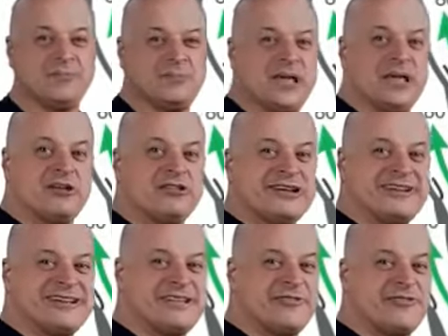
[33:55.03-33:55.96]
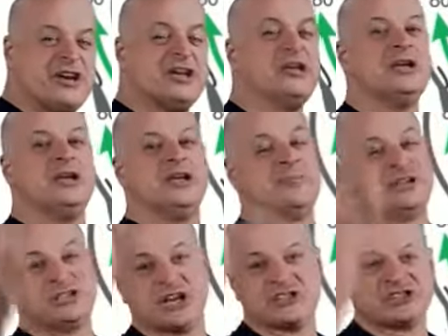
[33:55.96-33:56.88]
being really different, it means
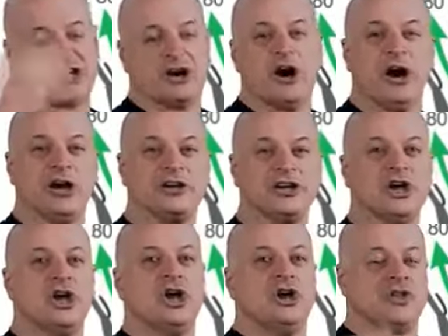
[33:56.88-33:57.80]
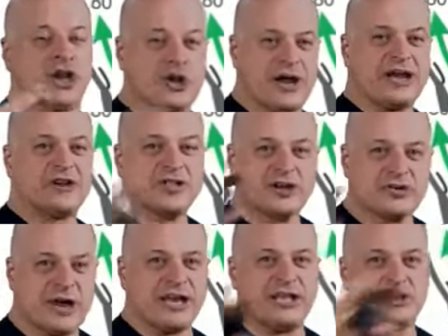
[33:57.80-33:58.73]
you got a sicker heart. The greater the
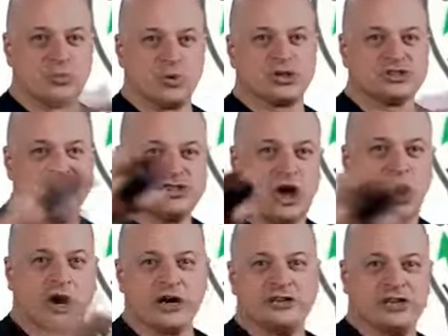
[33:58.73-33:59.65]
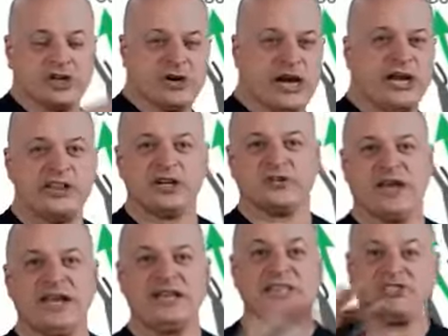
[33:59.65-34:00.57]
gradient, the worse the heart. The greater the
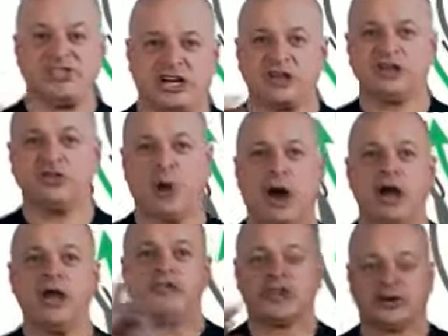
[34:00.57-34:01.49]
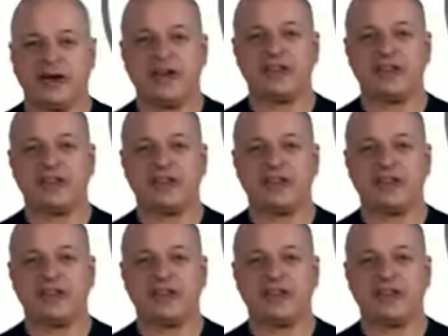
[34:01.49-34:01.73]
gradient, the sicker you are. The greater the